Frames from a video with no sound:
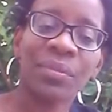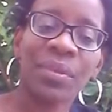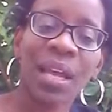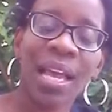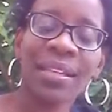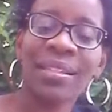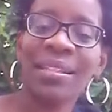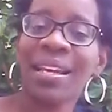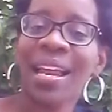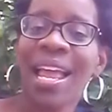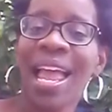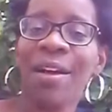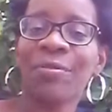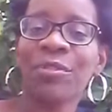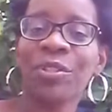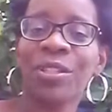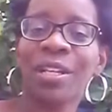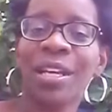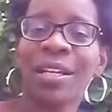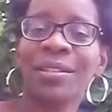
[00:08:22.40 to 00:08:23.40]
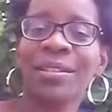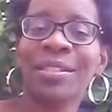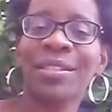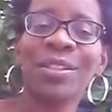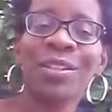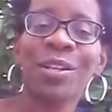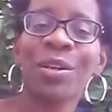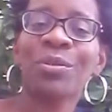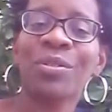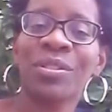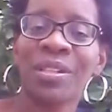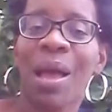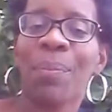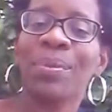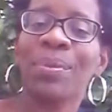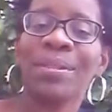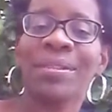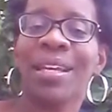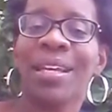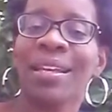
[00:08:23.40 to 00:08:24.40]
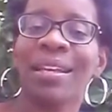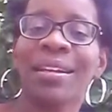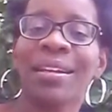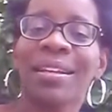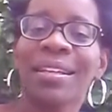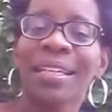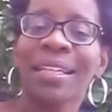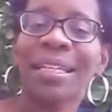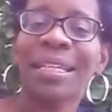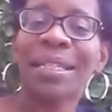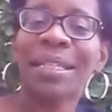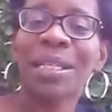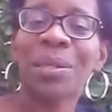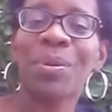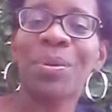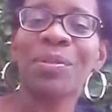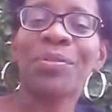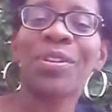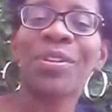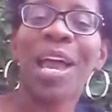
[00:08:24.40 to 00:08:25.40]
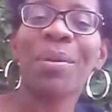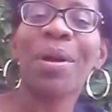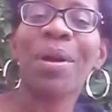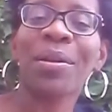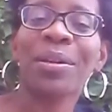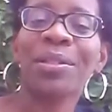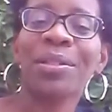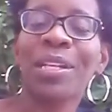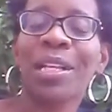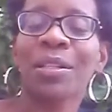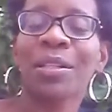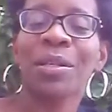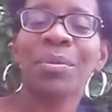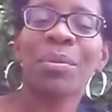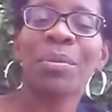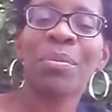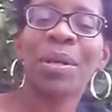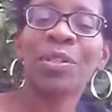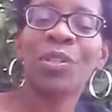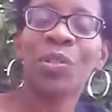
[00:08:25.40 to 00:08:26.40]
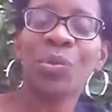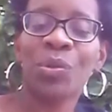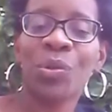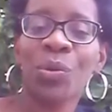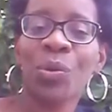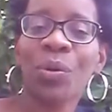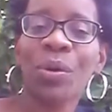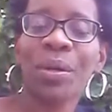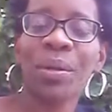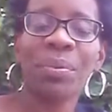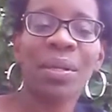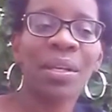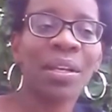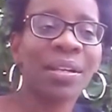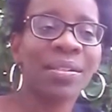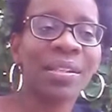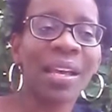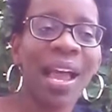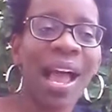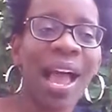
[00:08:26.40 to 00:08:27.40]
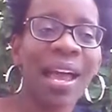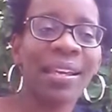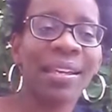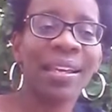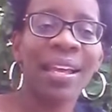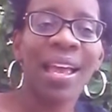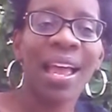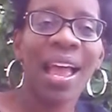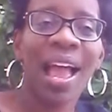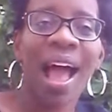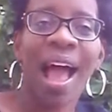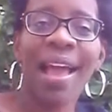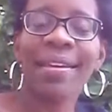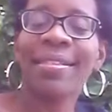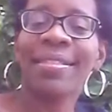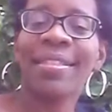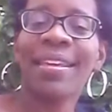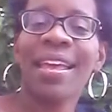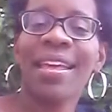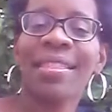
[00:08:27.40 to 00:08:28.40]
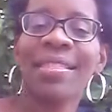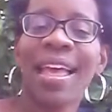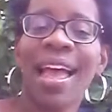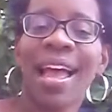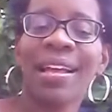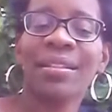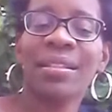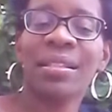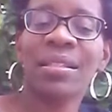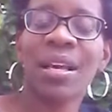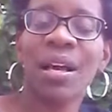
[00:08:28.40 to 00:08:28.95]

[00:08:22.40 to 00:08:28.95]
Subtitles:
I said I have to stop and take a little bit of time out and tell a little bit of my story, because I think that